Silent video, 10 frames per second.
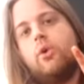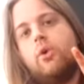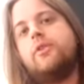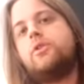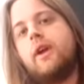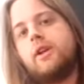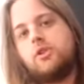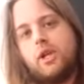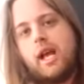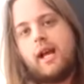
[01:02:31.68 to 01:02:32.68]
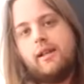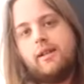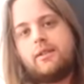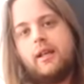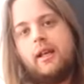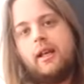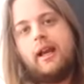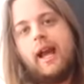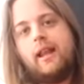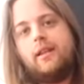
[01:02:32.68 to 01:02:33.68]
more in the direction of jazz.
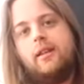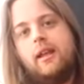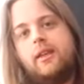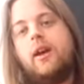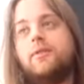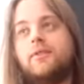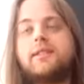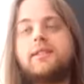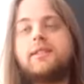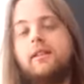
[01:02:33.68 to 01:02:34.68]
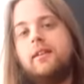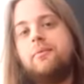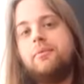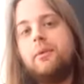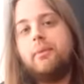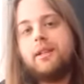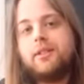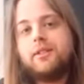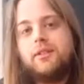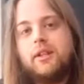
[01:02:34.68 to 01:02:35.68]
And it kind of does outline the
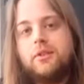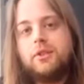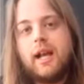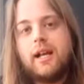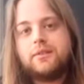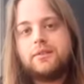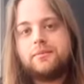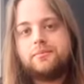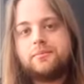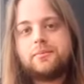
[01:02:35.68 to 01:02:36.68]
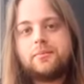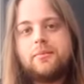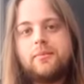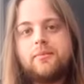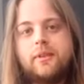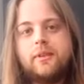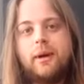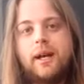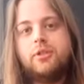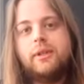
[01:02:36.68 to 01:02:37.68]
basics you need for jazz
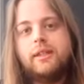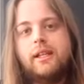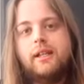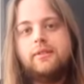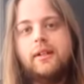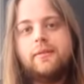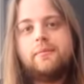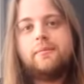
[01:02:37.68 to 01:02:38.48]
by doing that, right?